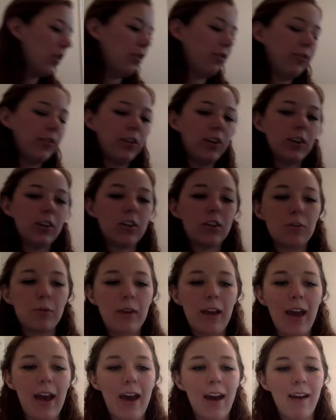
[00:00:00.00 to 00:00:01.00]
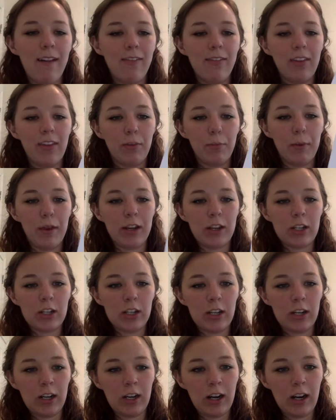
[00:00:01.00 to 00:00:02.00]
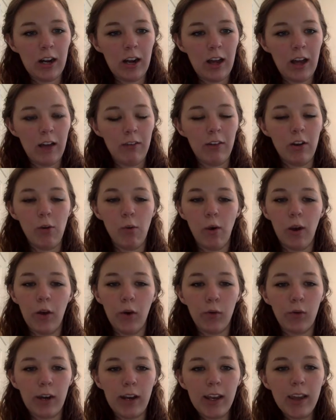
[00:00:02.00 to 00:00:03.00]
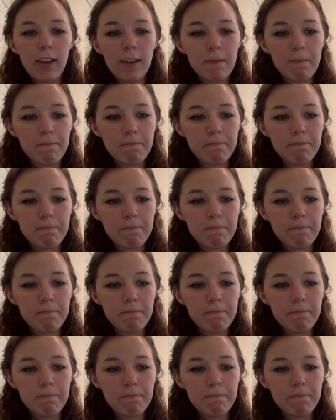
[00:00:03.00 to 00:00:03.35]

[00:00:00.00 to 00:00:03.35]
So first we have this picture of an oil rig.